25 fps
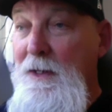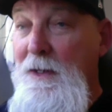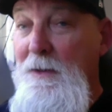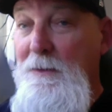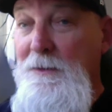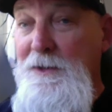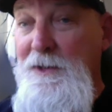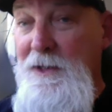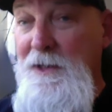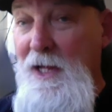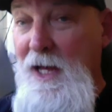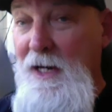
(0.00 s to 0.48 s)

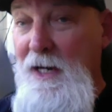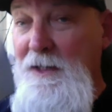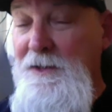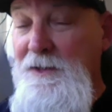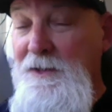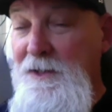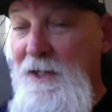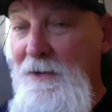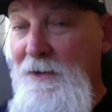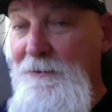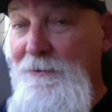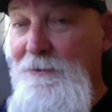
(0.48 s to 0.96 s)
was a lot of
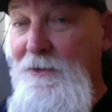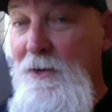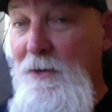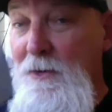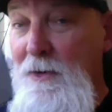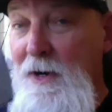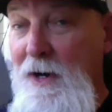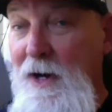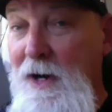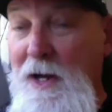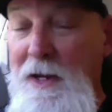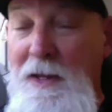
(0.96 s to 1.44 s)
stuff
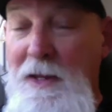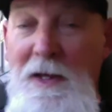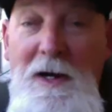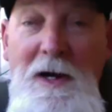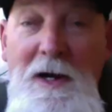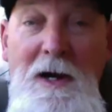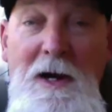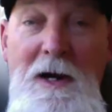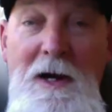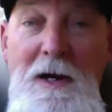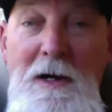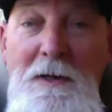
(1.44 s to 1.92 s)
going on
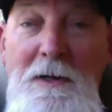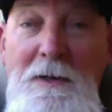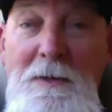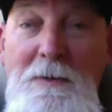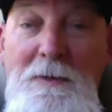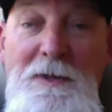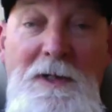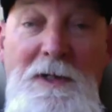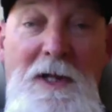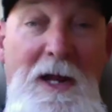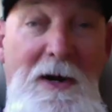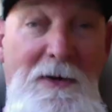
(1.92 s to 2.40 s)
there.
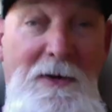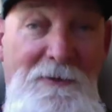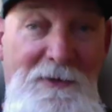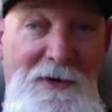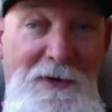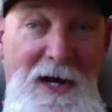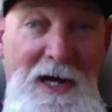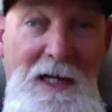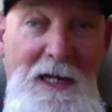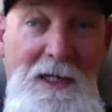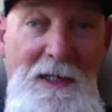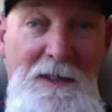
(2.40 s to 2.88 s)
There was a lot of
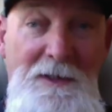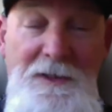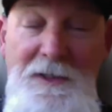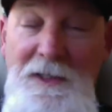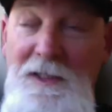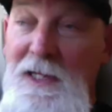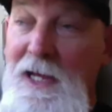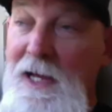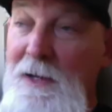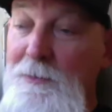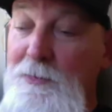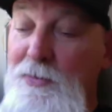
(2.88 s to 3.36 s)
violence
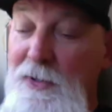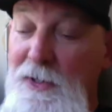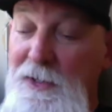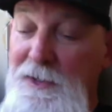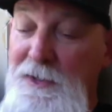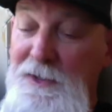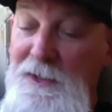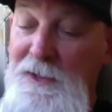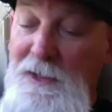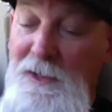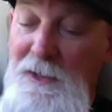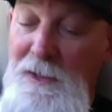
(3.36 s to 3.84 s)
in that
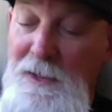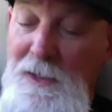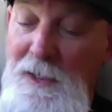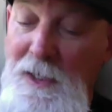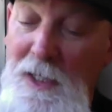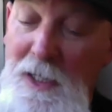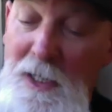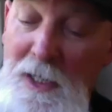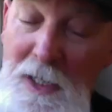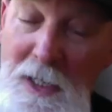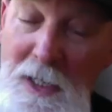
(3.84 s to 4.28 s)
prison.